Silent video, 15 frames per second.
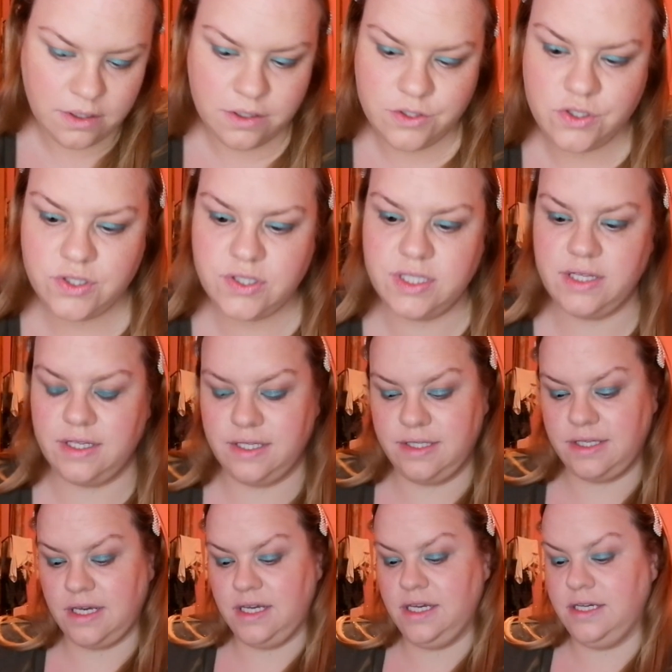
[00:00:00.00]
just at the
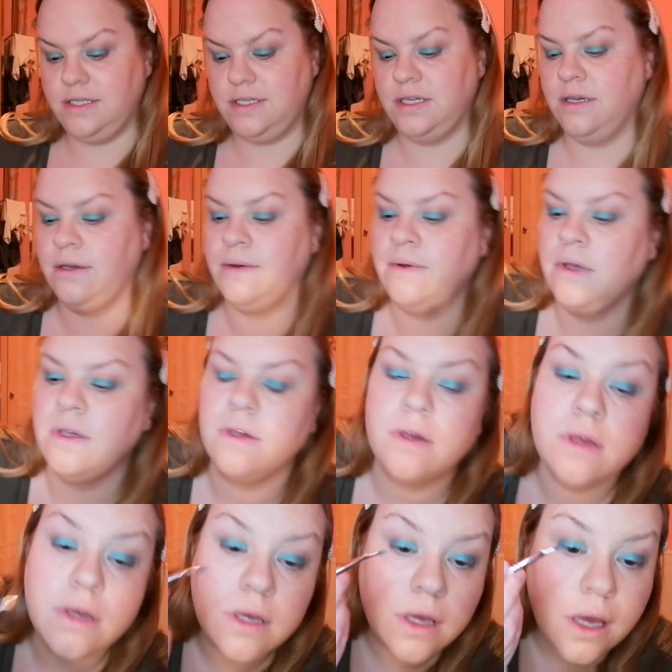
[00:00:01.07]
side,
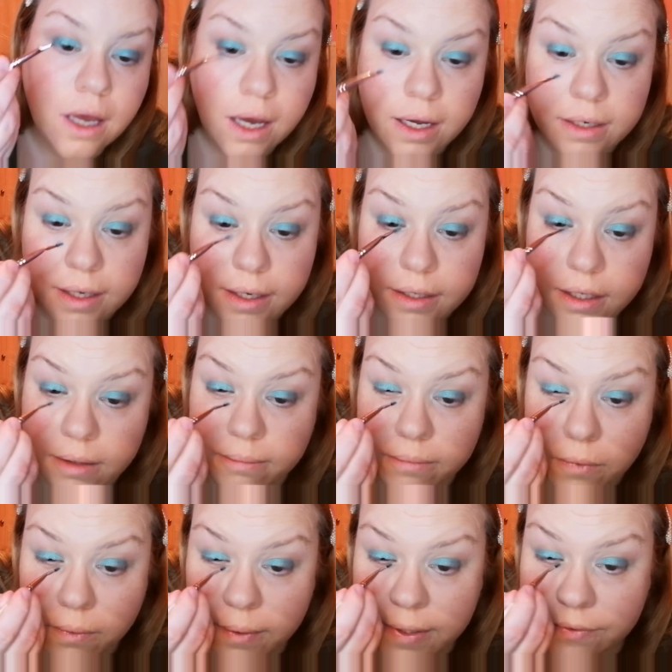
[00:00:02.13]
and I am
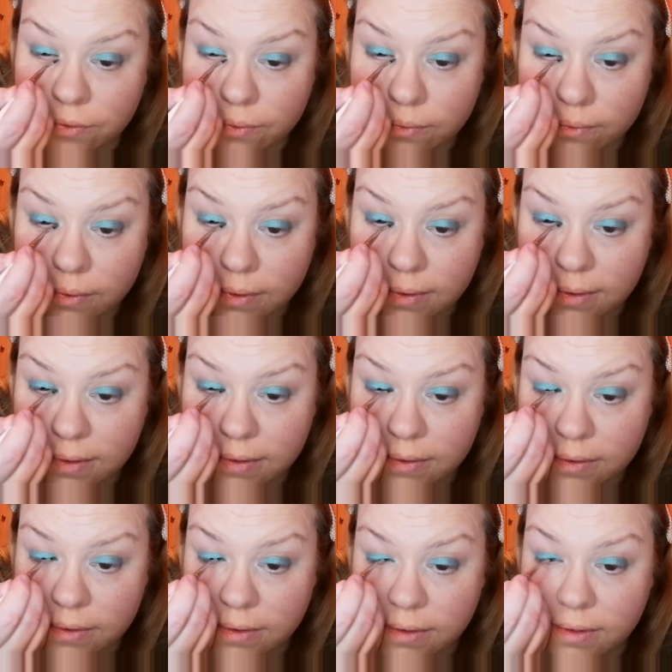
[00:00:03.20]
going to
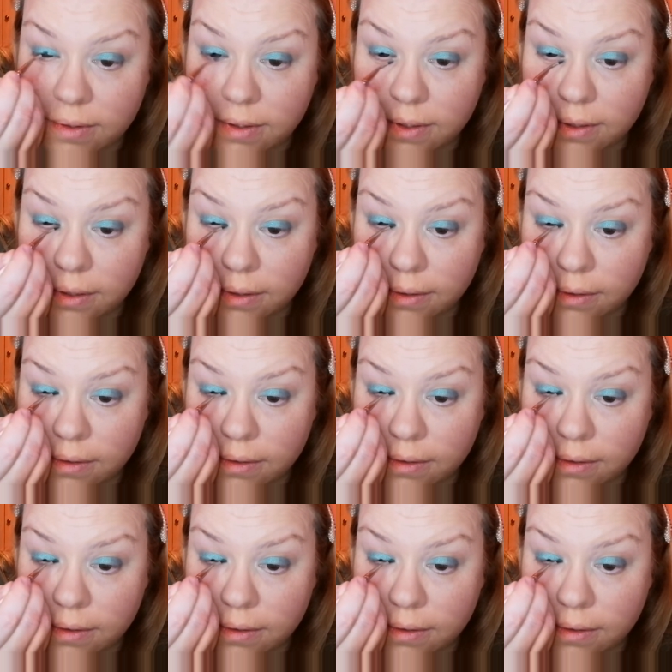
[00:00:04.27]
literally